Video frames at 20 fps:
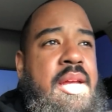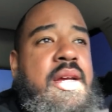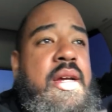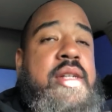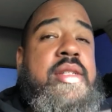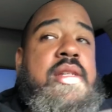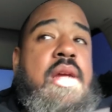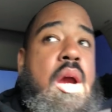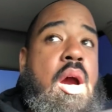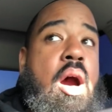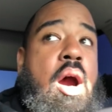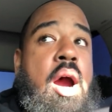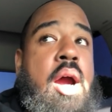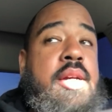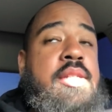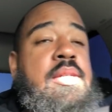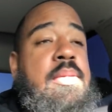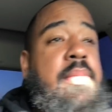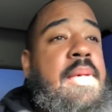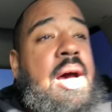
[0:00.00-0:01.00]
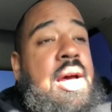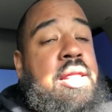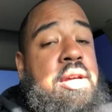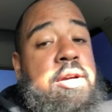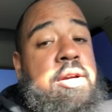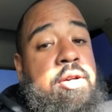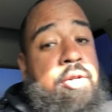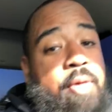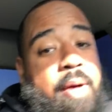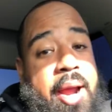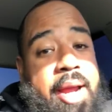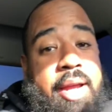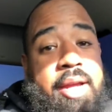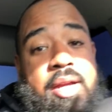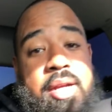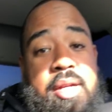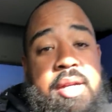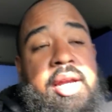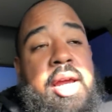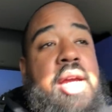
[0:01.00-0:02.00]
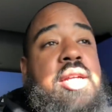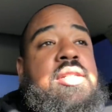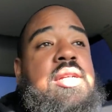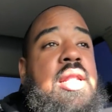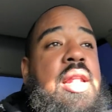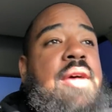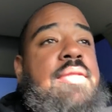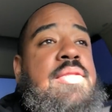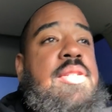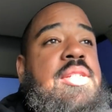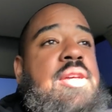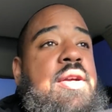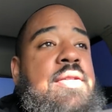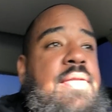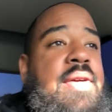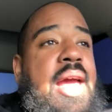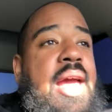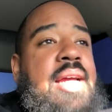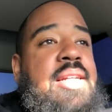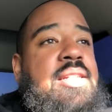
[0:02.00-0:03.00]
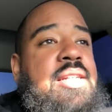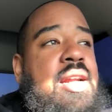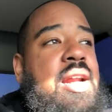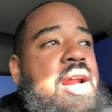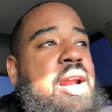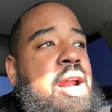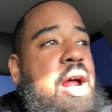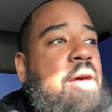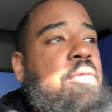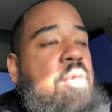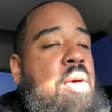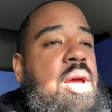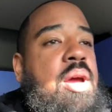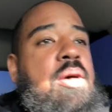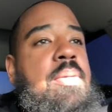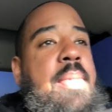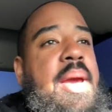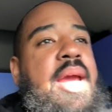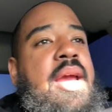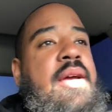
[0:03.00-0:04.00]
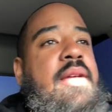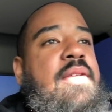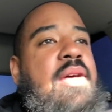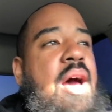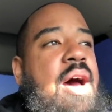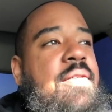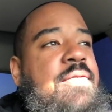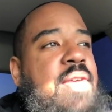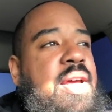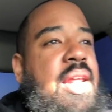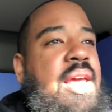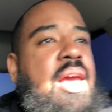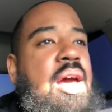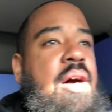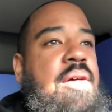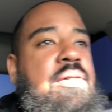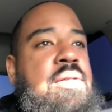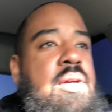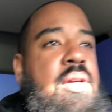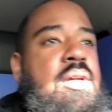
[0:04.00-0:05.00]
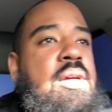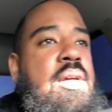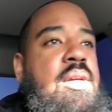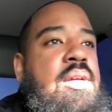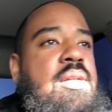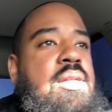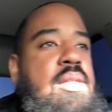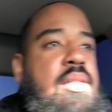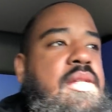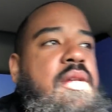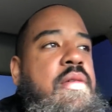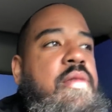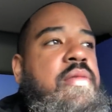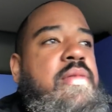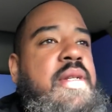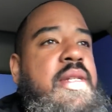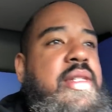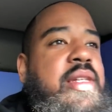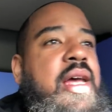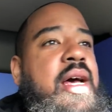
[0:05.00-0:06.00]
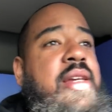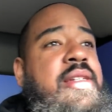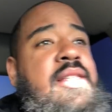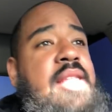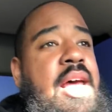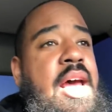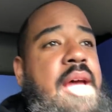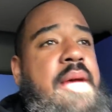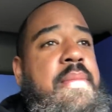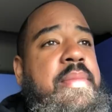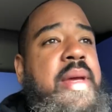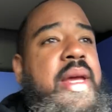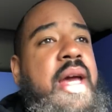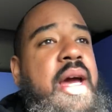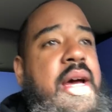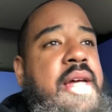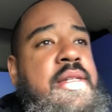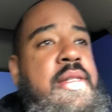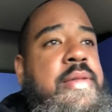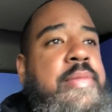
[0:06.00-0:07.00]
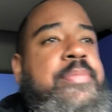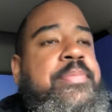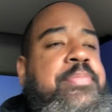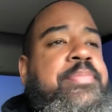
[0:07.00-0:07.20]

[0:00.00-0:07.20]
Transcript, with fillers: Because there are some other great entry level certifications, and I will make a, a video to discuss that because